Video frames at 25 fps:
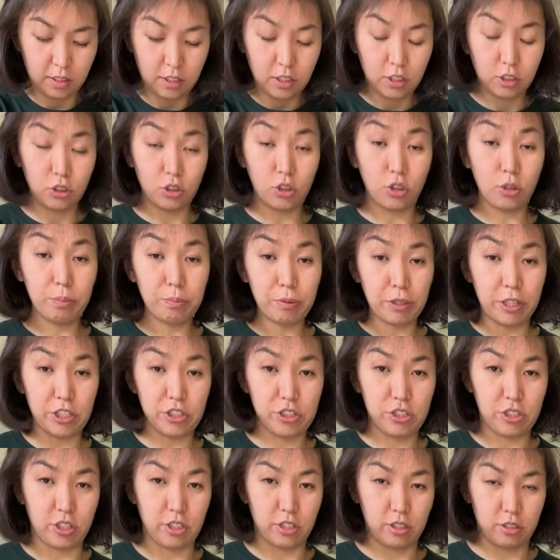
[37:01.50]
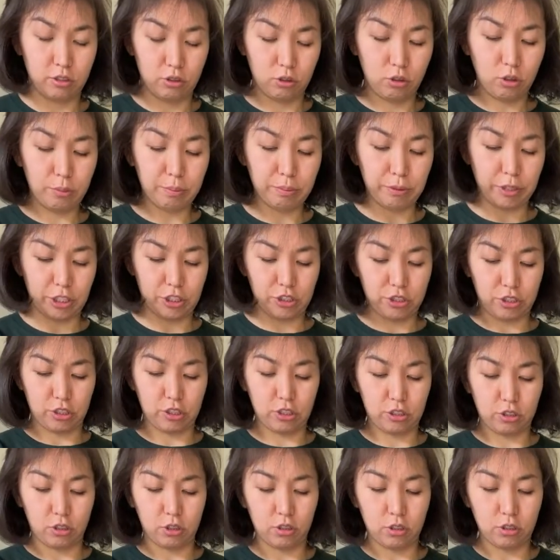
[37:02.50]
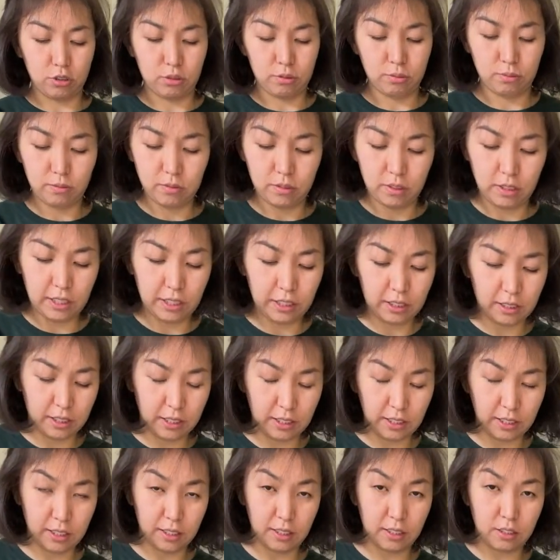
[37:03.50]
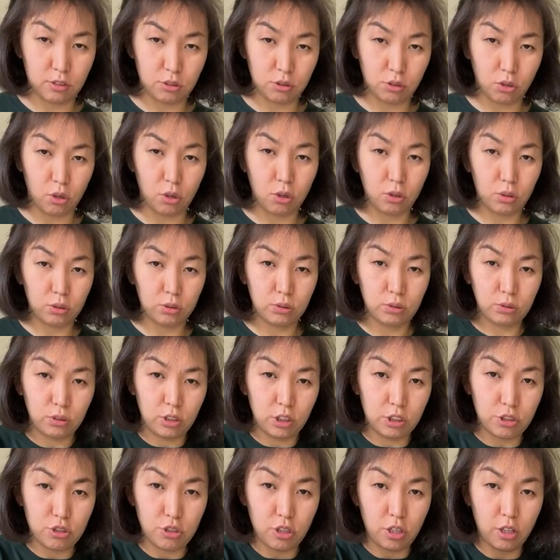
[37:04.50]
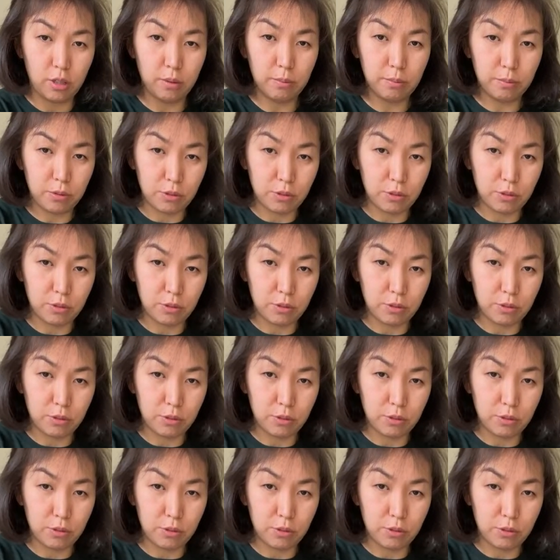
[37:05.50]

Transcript: No pressure at all. Let the roll do the job.